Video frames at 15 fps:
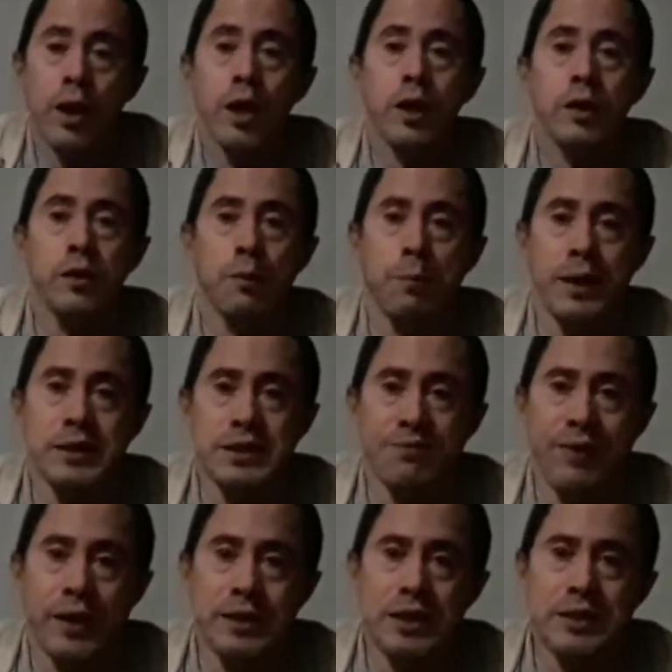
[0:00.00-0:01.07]
The basic
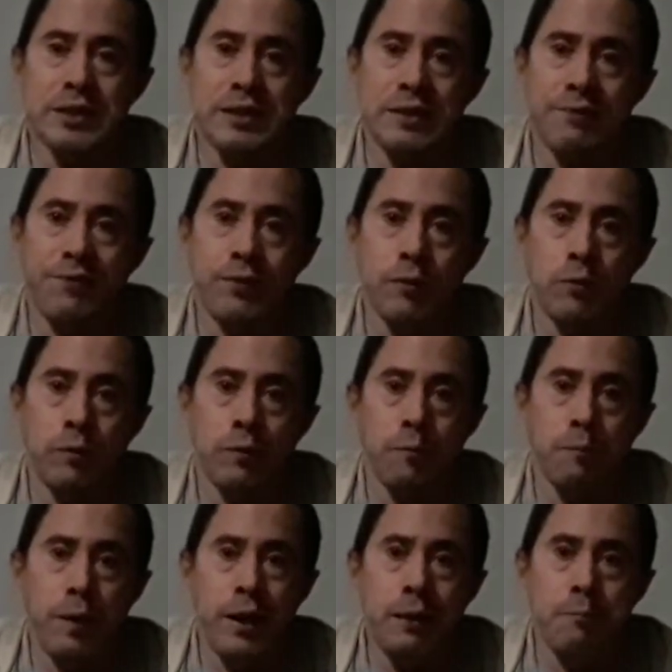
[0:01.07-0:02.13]
fact is, if
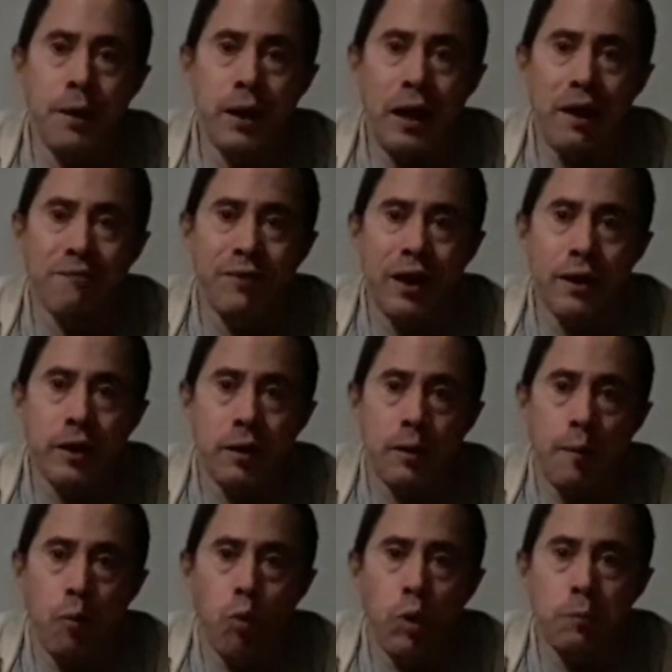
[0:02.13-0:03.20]
many men have taken
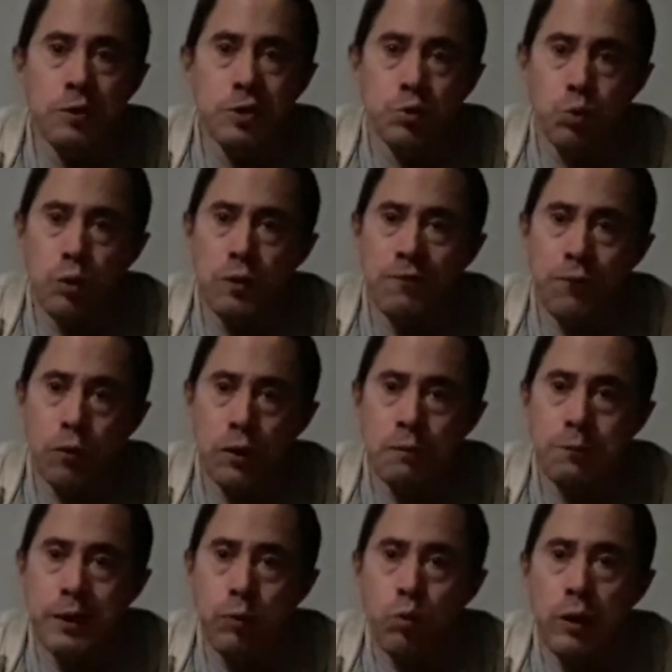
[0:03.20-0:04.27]
a woman's word for it,
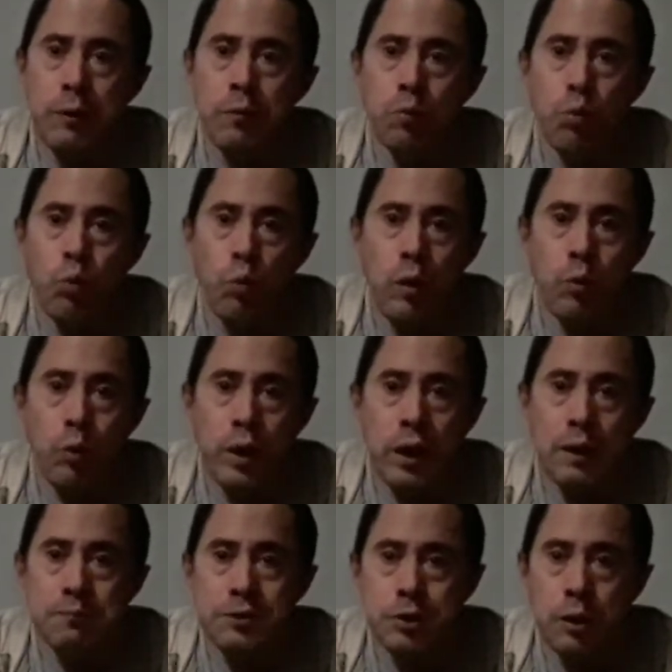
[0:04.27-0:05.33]
but when it
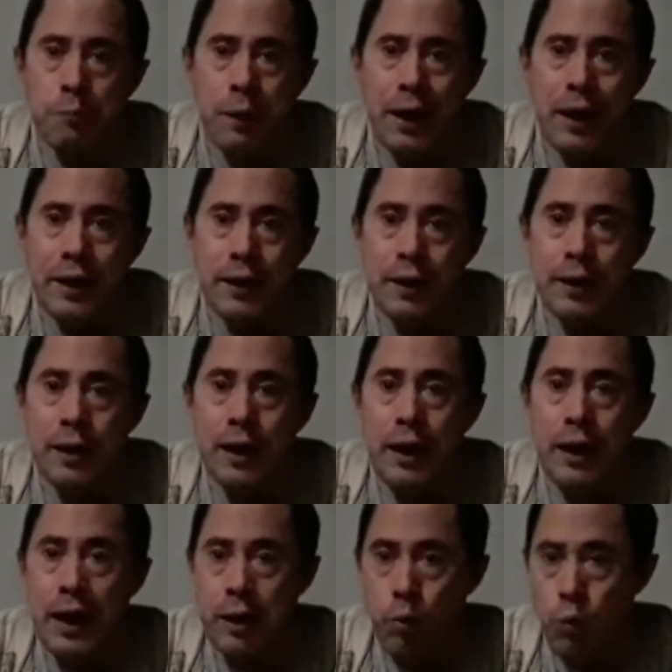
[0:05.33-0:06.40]
comes to a man
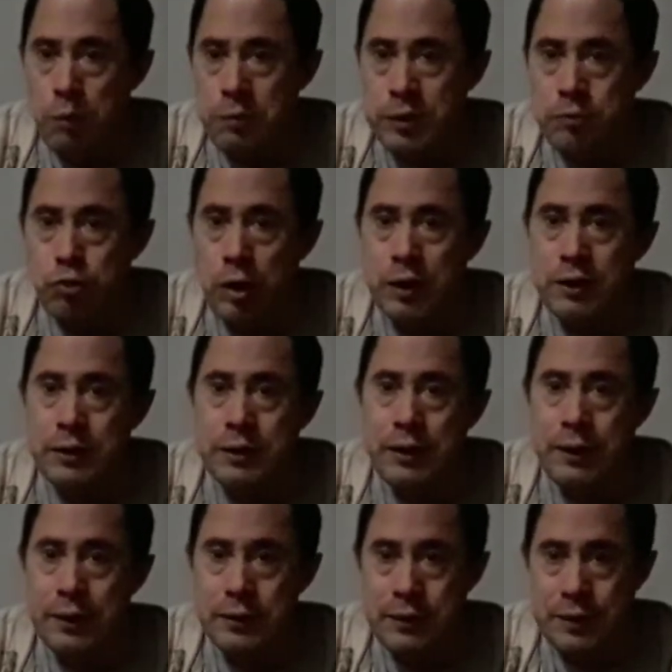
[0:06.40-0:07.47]
and a woman trying
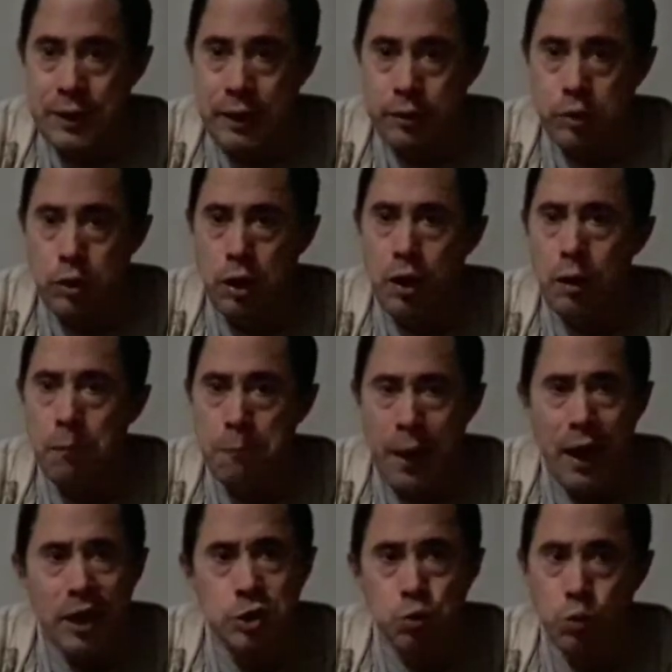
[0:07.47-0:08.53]
to take their
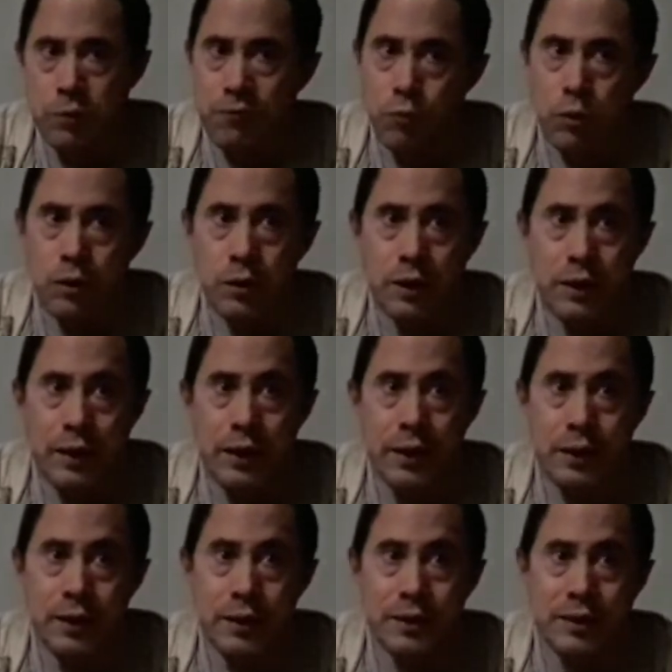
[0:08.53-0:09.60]
man's word for it,
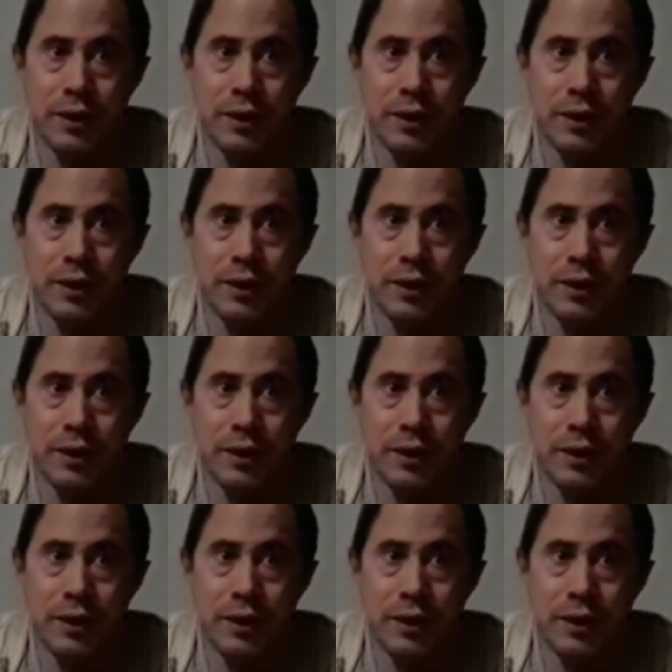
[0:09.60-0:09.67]
it